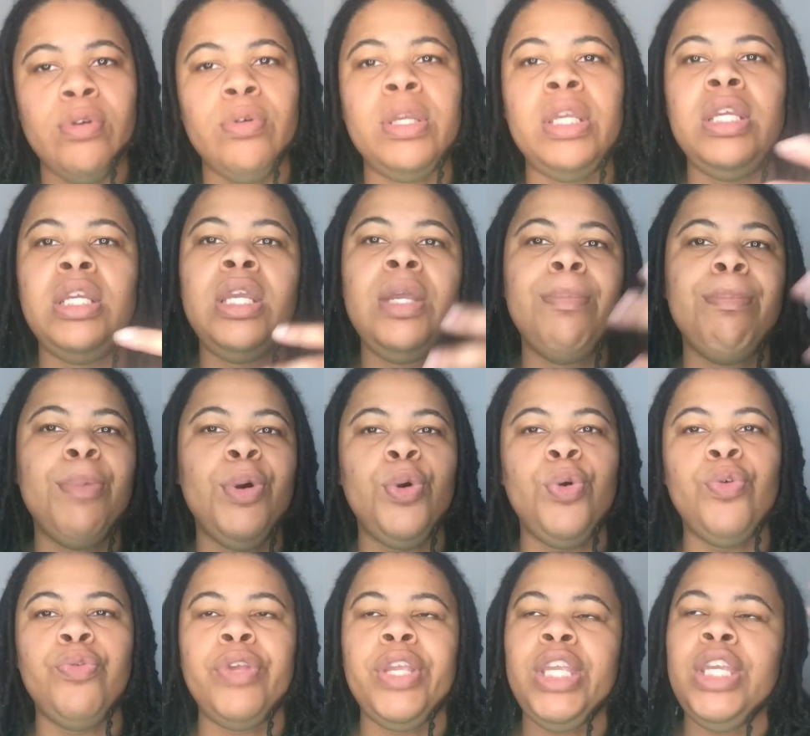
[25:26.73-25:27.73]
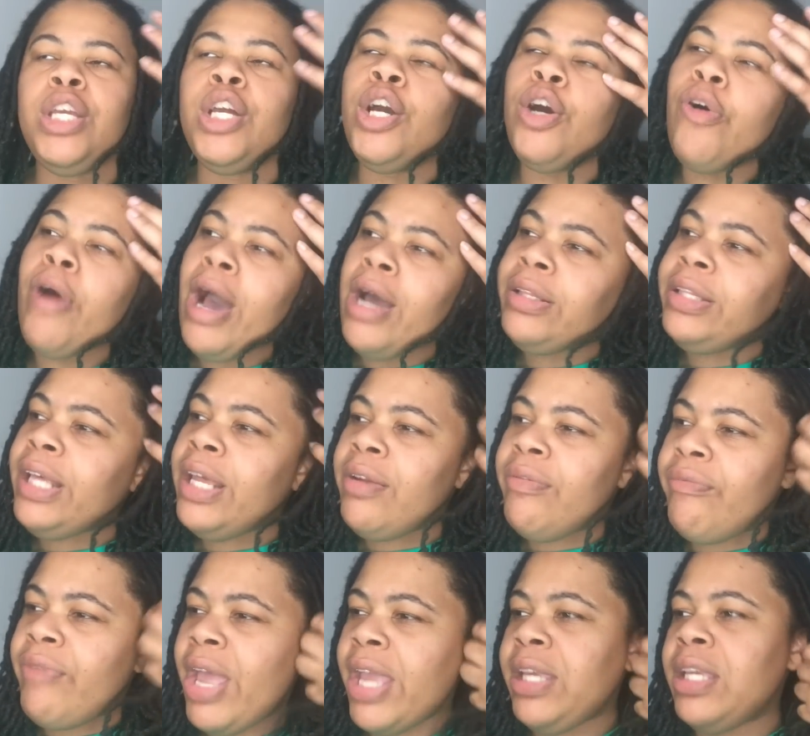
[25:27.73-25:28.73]
He can move and he can go out there to
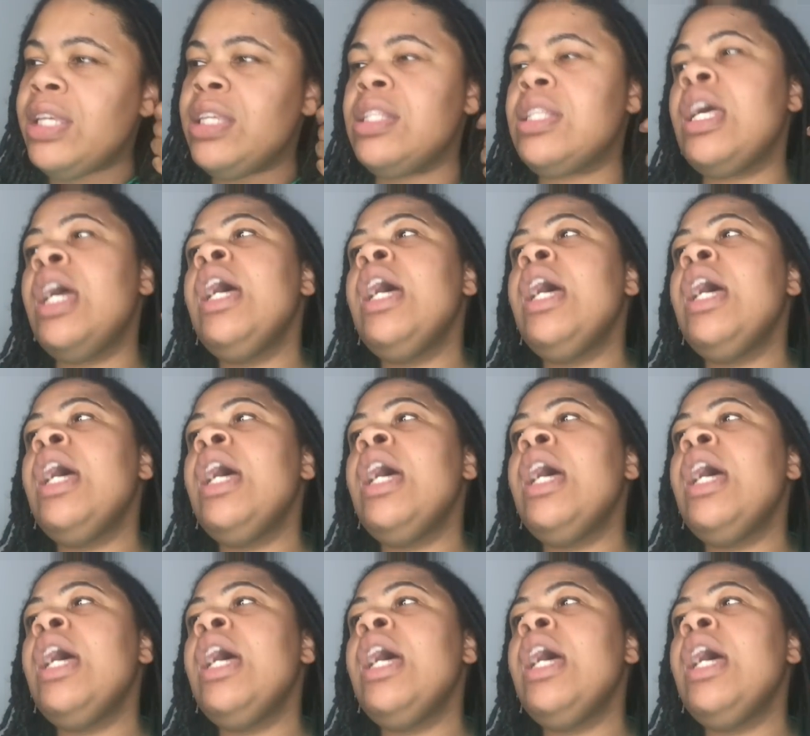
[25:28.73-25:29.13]
Vegas.